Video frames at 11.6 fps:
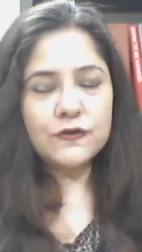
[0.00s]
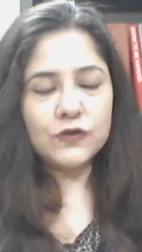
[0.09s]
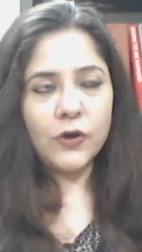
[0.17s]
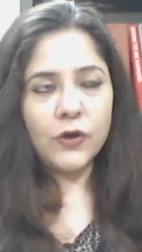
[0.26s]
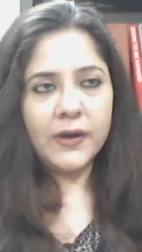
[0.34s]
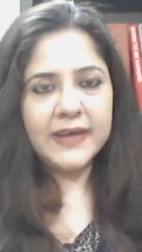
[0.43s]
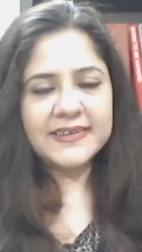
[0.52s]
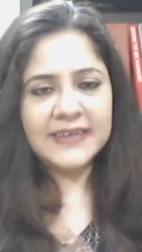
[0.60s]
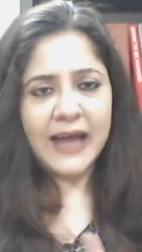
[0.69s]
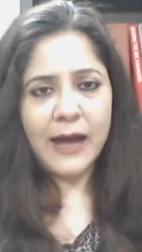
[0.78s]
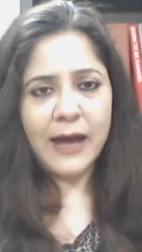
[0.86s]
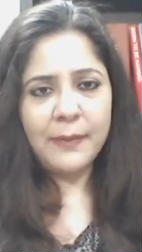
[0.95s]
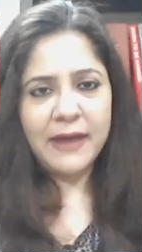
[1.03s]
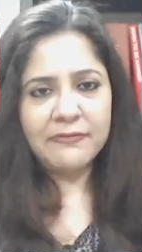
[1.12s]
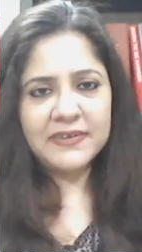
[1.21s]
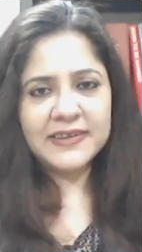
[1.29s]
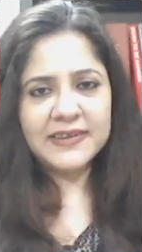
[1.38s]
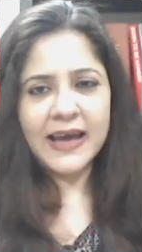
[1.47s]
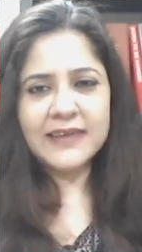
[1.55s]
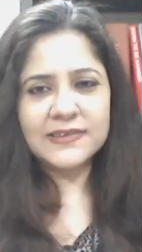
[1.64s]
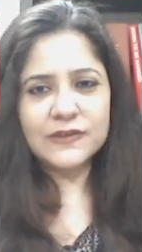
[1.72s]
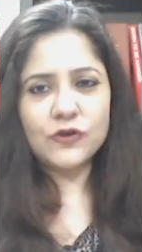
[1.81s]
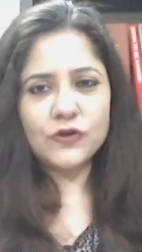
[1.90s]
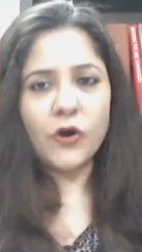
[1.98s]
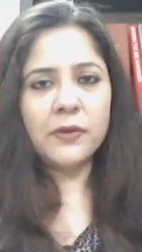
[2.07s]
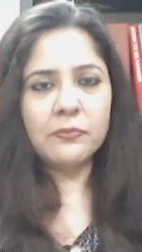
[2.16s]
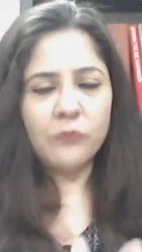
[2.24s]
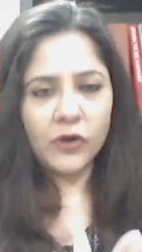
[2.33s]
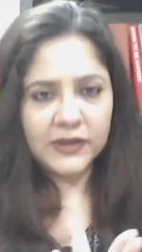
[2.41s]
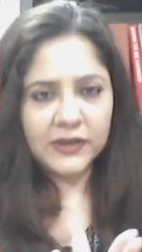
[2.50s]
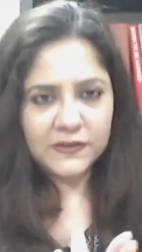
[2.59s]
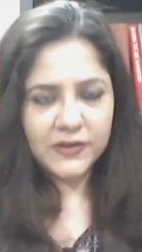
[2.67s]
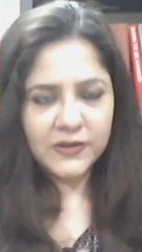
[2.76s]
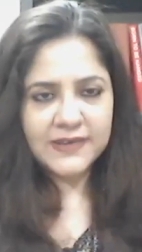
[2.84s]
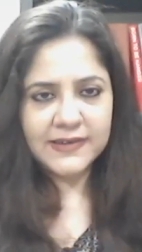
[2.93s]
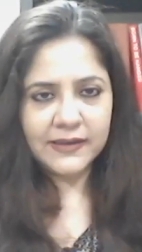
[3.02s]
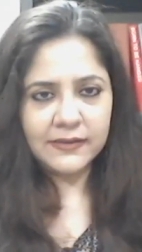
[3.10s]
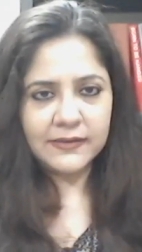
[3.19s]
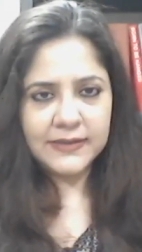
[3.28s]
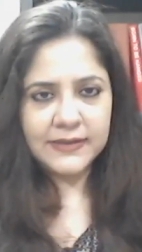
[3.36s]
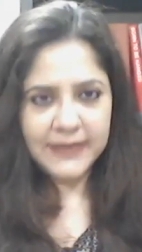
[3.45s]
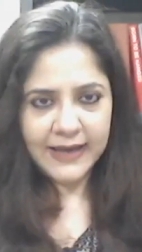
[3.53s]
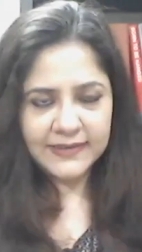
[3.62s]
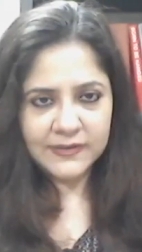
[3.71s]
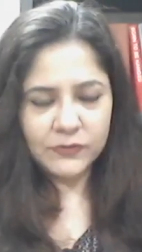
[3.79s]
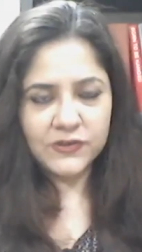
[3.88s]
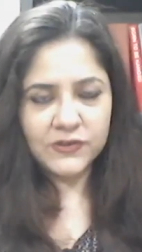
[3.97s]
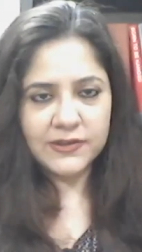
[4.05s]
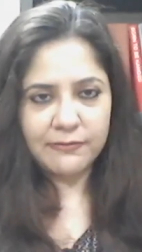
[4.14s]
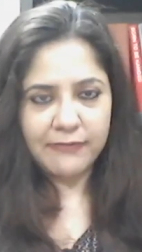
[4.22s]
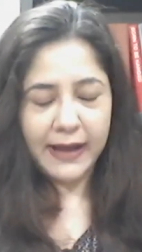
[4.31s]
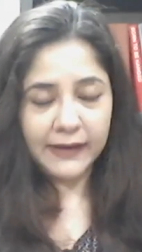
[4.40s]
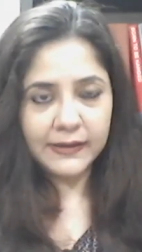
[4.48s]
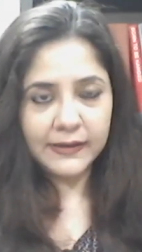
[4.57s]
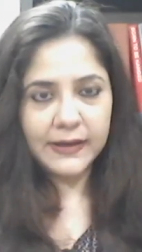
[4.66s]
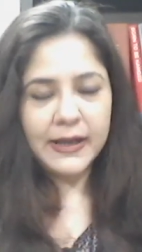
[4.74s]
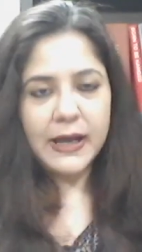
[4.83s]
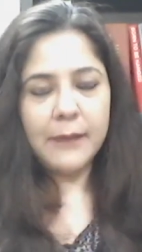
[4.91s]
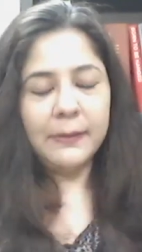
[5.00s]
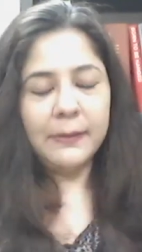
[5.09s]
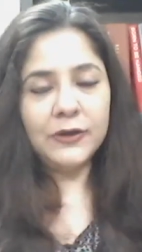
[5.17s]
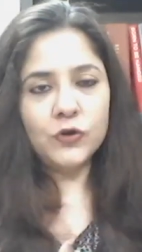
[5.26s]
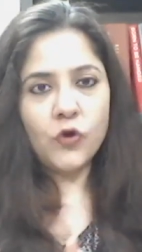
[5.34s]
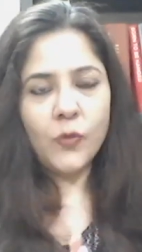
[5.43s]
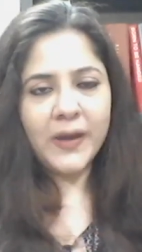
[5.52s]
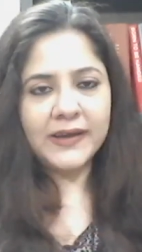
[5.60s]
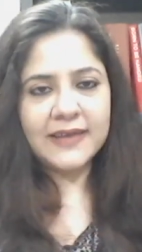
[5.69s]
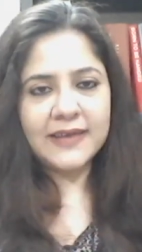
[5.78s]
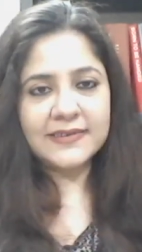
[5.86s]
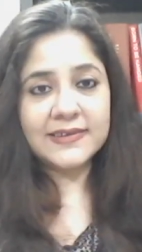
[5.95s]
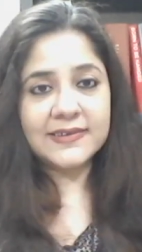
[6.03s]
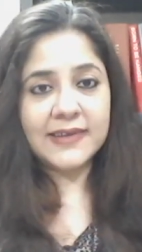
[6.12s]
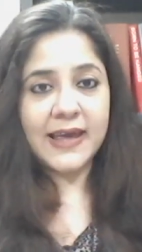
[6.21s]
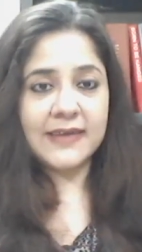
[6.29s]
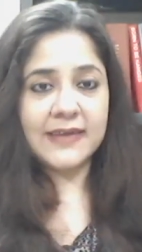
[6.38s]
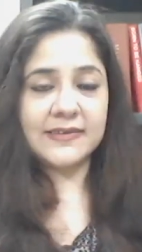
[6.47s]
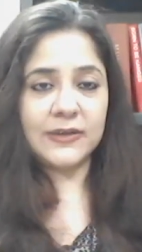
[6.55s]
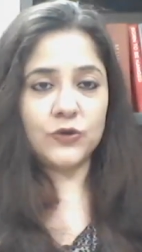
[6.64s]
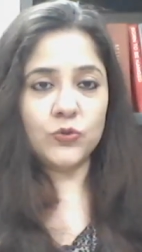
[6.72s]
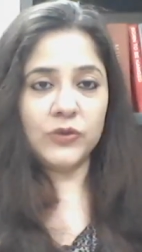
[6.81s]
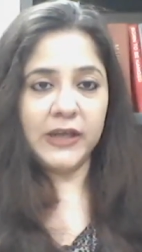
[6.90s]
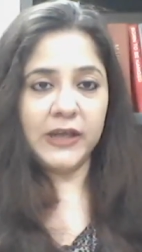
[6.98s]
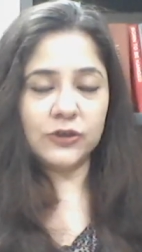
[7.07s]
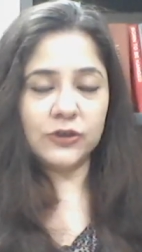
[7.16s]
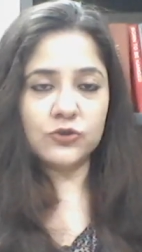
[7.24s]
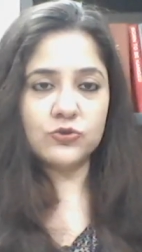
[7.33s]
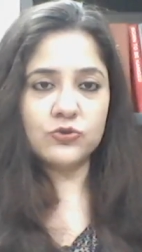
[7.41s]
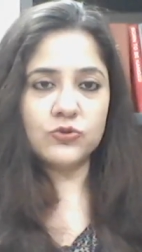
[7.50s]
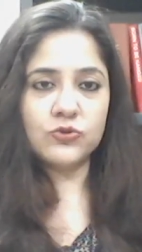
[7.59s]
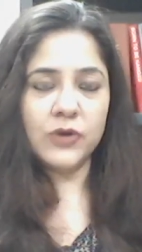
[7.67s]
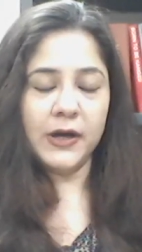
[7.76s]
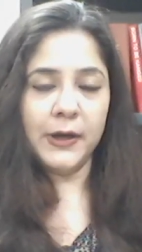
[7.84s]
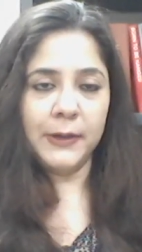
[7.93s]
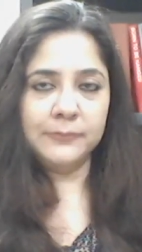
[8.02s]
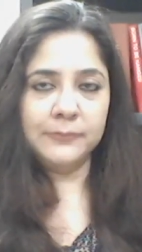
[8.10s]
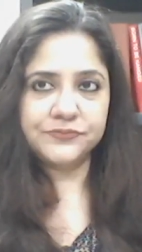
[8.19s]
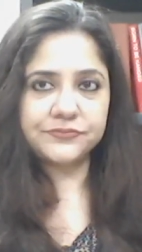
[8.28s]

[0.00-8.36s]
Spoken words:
So Islam emphasizes on modest dressing, yes, which is a fact, but nowhere does it says that you need to